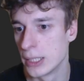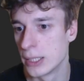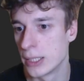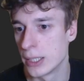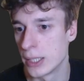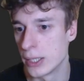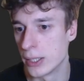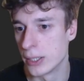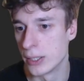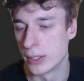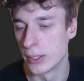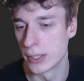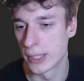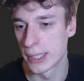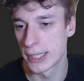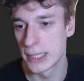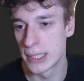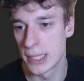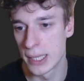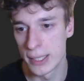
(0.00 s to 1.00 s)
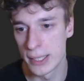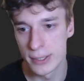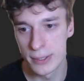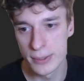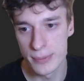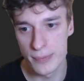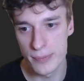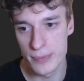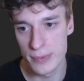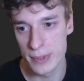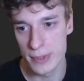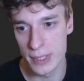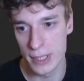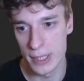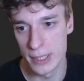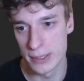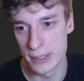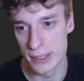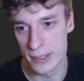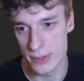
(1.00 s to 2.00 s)
readline
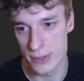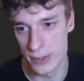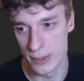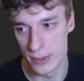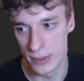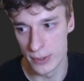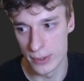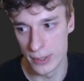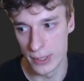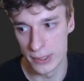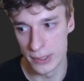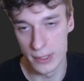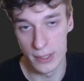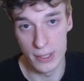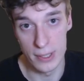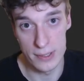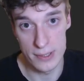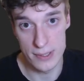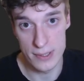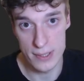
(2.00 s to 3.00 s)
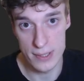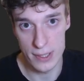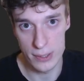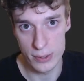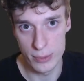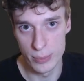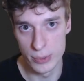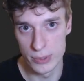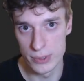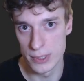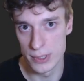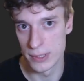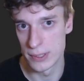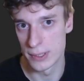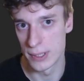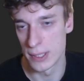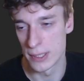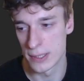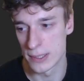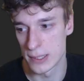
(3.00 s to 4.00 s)
and as a and as its argument it
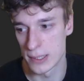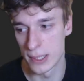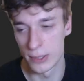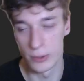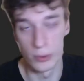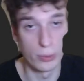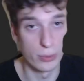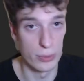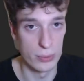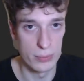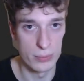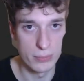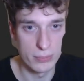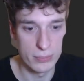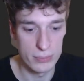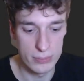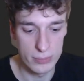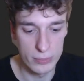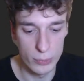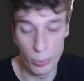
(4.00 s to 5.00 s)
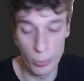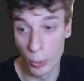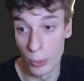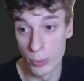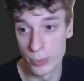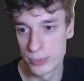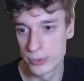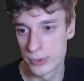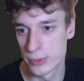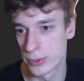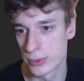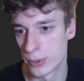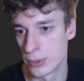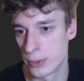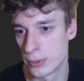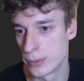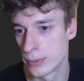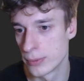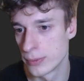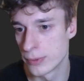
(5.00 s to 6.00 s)
takes like the the prompt. So
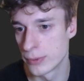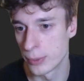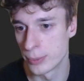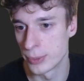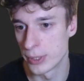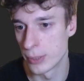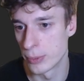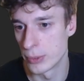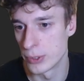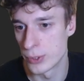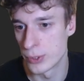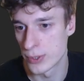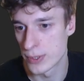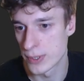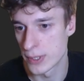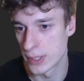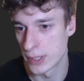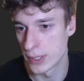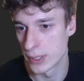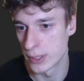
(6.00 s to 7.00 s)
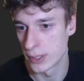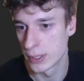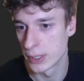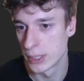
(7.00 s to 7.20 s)
for me, I will just a,